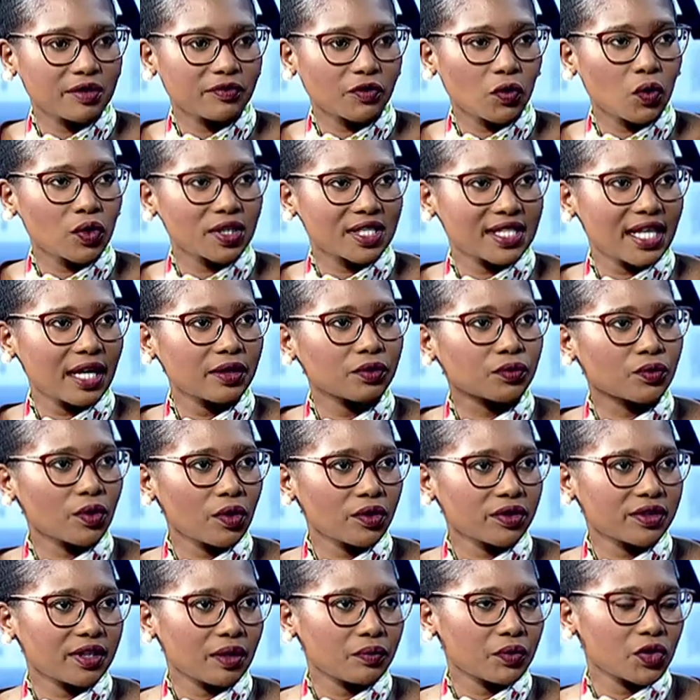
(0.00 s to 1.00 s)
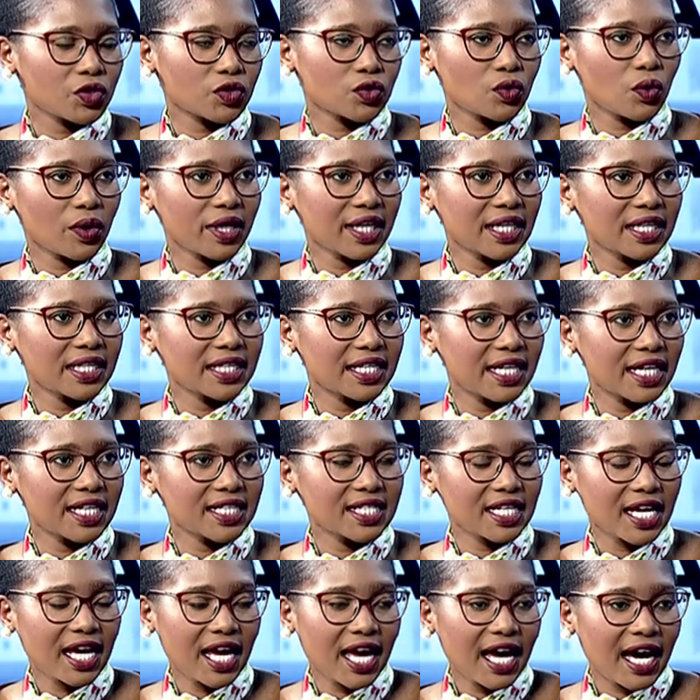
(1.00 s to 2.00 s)
Of course, that growth that we saw in
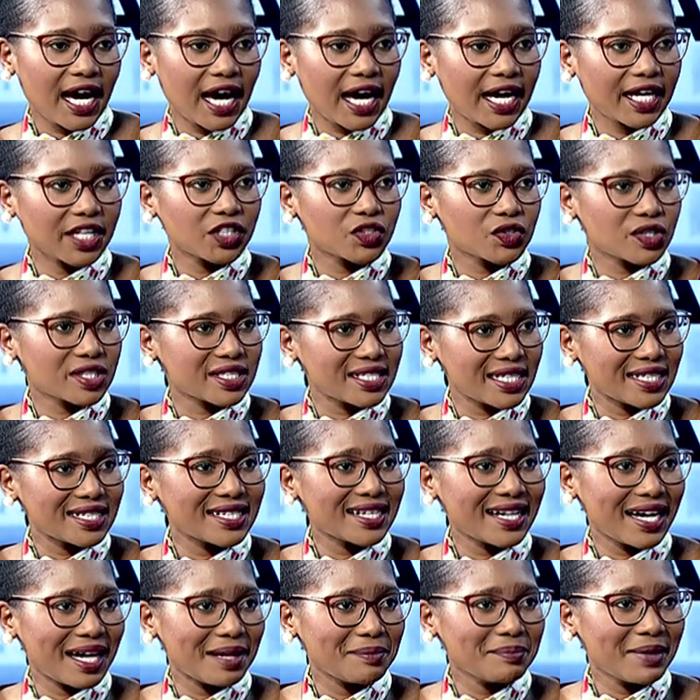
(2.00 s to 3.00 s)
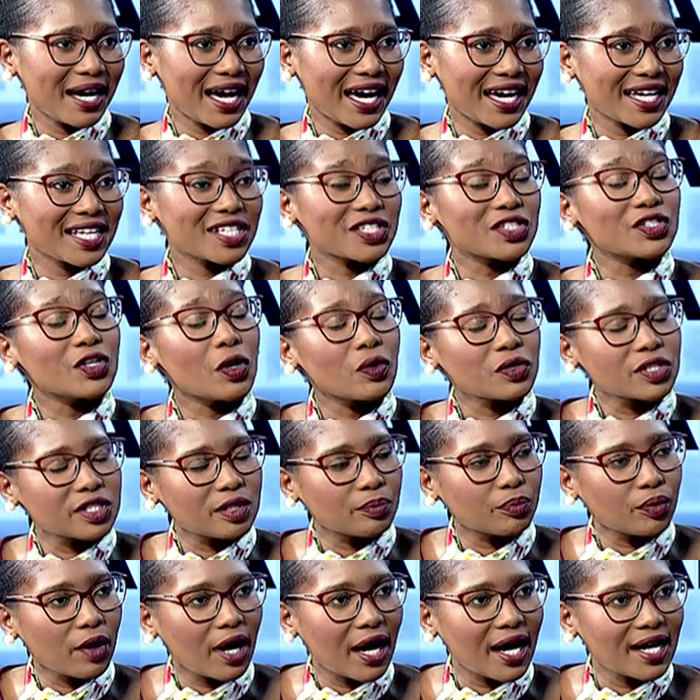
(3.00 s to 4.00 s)
net interest income is no
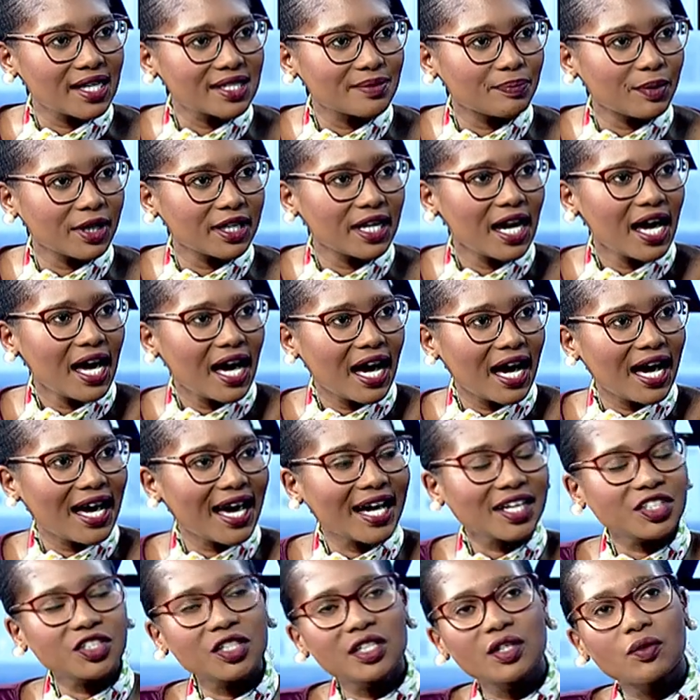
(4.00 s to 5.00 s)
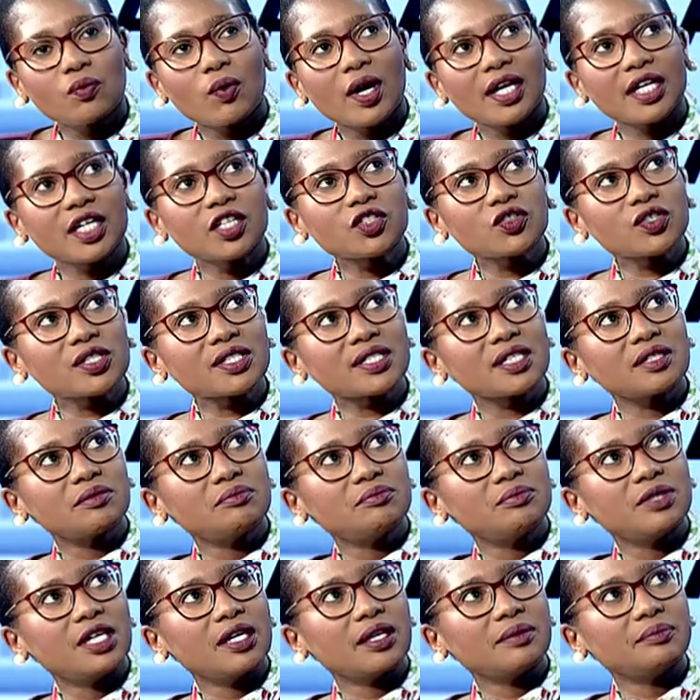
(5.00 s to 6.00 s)
surprise. But actually, what
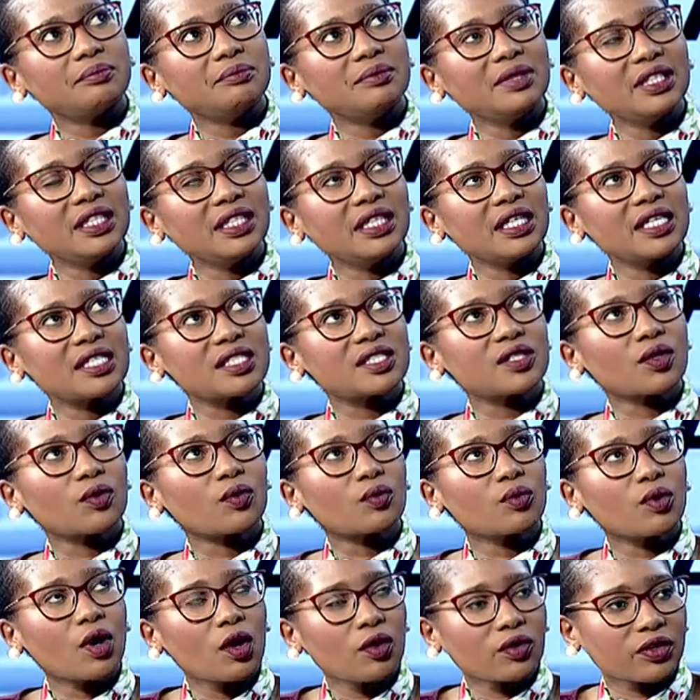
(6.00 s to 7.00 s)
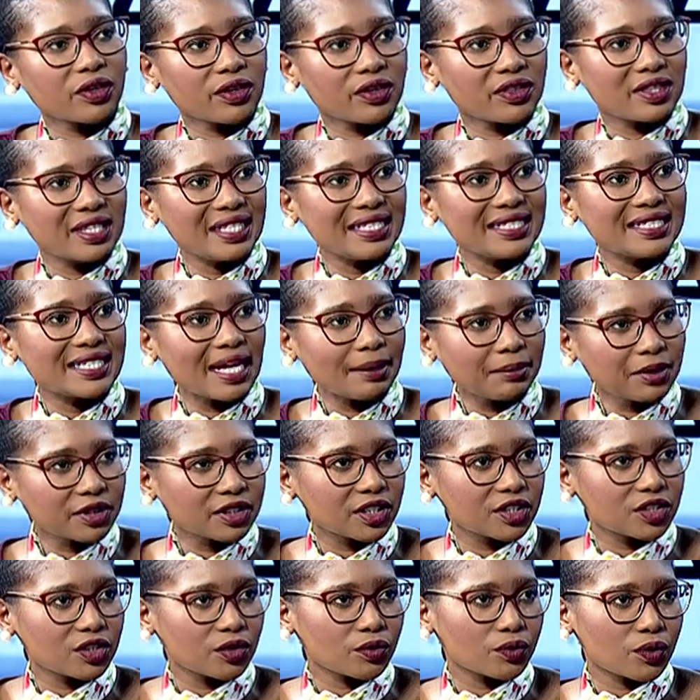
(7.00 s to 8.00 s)
interested me is the growth, the
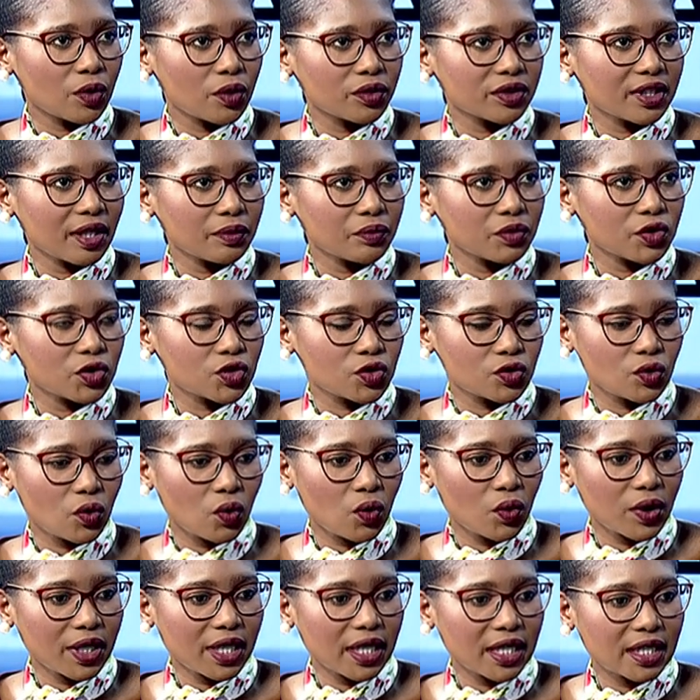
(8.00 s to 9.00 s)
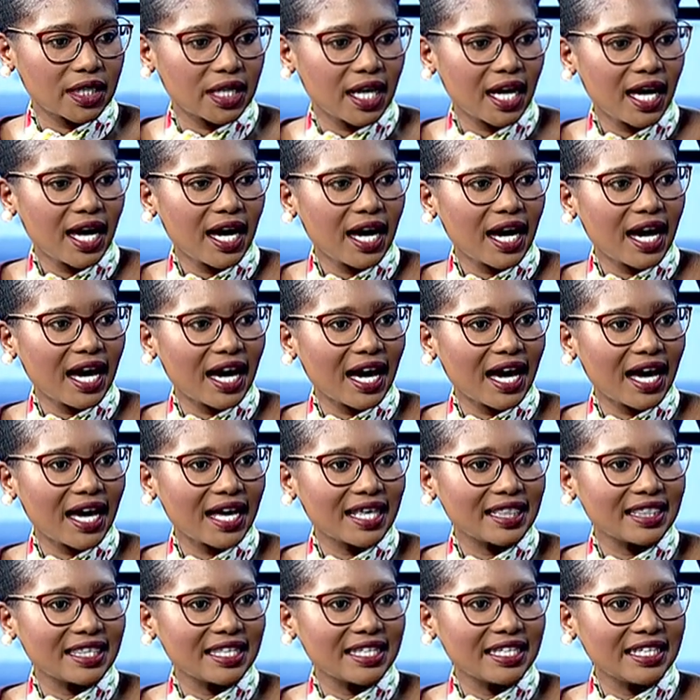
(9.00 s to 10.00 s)
double-digit growth that we saw in
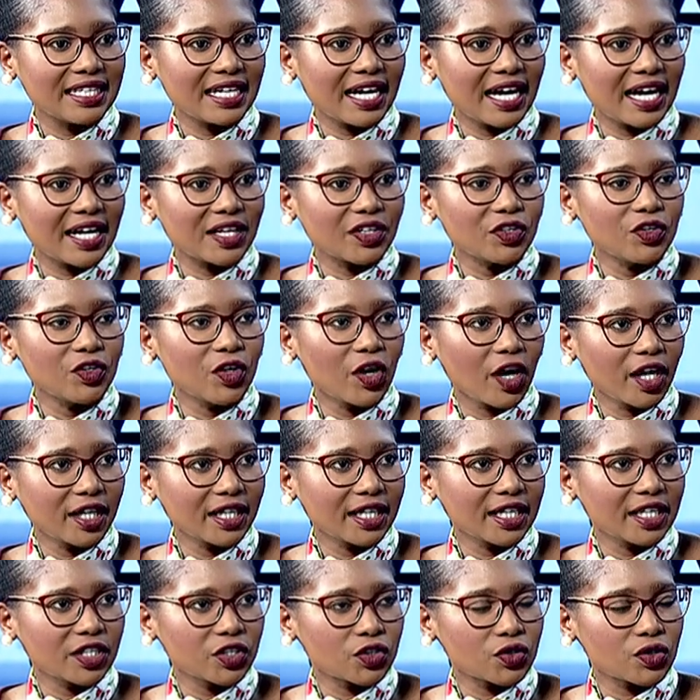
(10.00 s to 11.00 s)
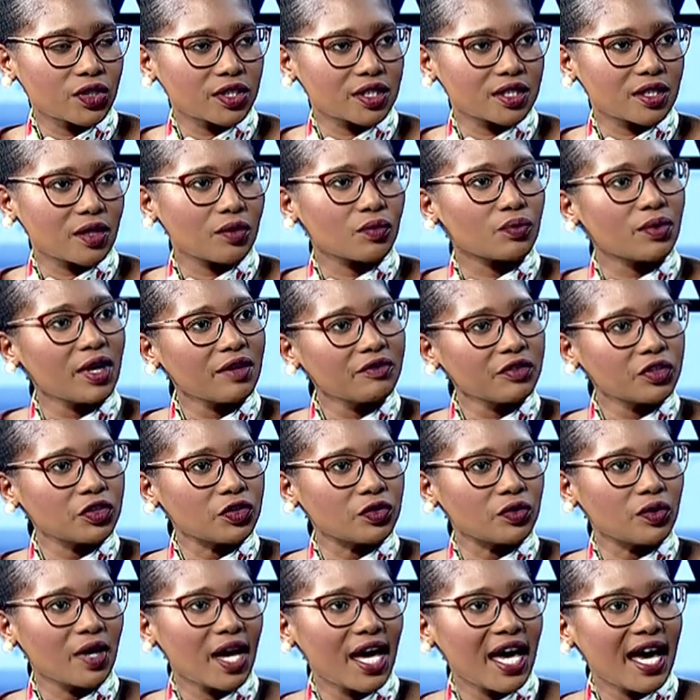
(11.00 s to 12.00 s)
the non-interest
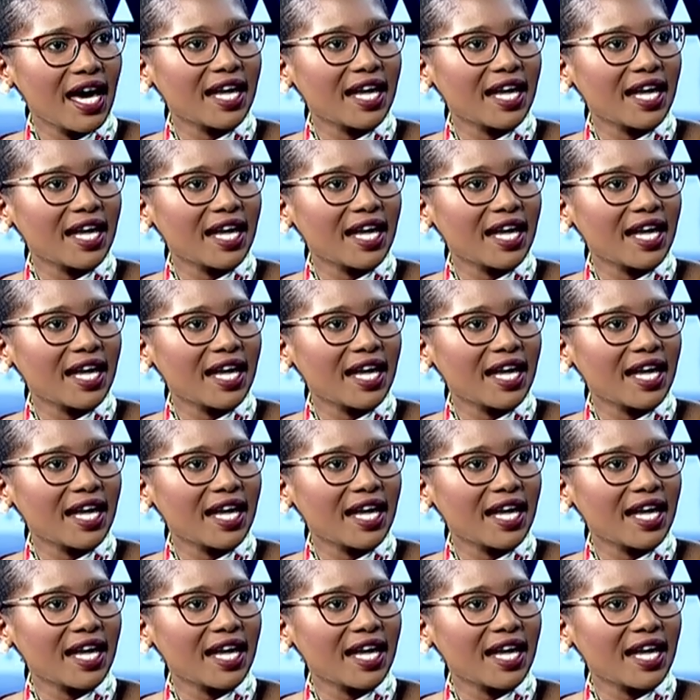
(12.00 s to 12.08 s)
revenue.